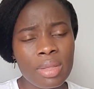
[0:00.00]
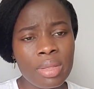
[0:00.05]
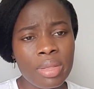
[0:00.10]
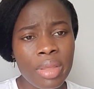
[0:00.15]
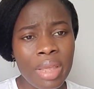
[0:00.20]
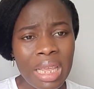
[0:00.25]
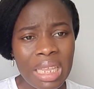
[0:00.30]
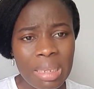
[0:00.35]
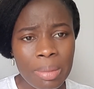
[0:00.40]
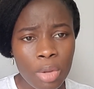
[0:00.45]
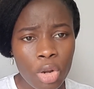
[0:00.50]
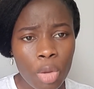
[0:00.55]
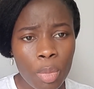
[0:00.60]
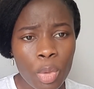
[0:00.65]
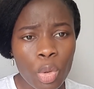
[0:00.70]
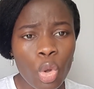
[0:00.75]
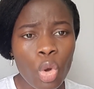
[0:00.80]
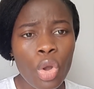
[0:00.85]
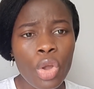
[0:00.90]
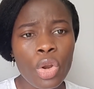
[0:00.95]
things may not
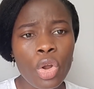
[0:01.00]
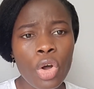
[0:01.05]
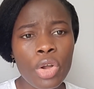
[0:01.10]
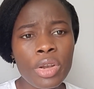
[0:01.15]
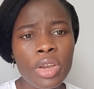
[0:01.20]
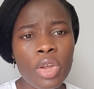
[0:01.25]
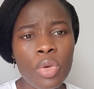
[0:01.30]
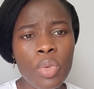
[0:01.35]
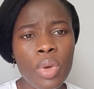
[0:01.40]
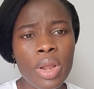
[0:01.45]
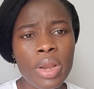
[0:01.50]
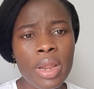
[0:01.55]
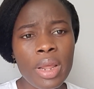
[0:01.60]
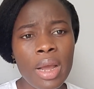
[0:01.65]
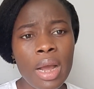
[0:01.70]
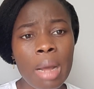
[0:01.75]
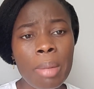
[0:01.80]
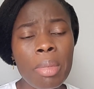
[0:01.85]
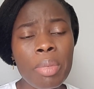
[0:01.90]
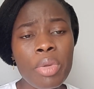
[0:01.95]
be going on the way they are.